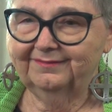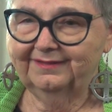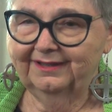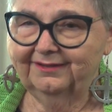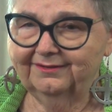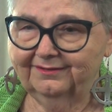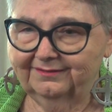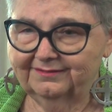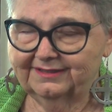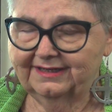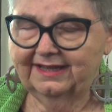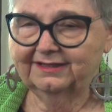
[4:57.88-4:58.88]
other
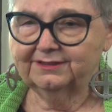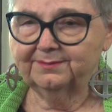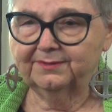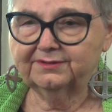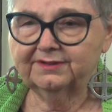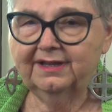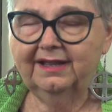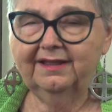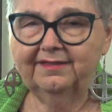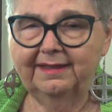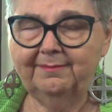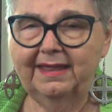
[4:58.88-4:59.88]
city council person,
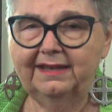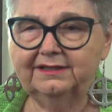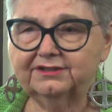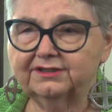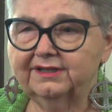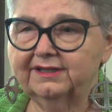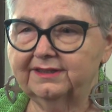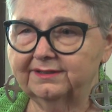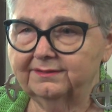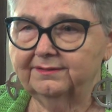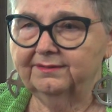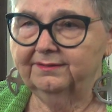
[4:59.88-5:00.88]
they managed to get
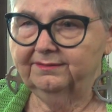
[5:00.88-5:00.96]
the